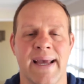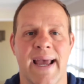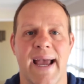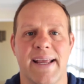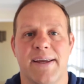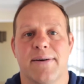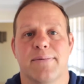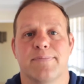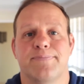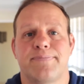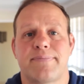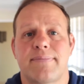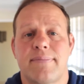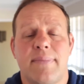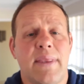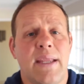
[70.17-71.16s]
And,
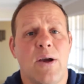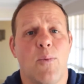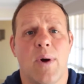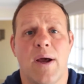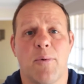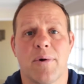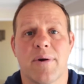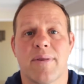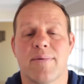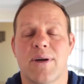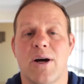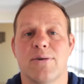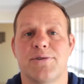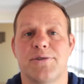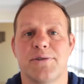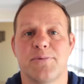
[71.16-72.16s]
when I work with the
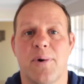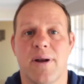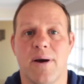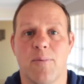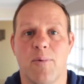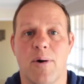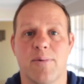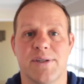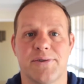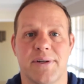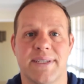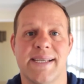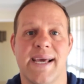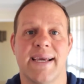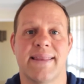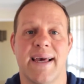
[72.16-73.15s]
coaches one-on-one, we sort of
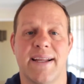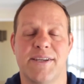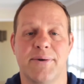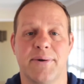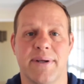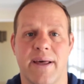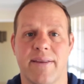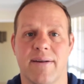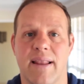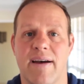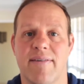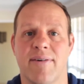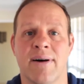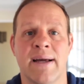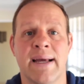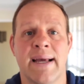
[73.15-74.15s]
take that to another
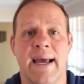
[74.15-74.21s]
level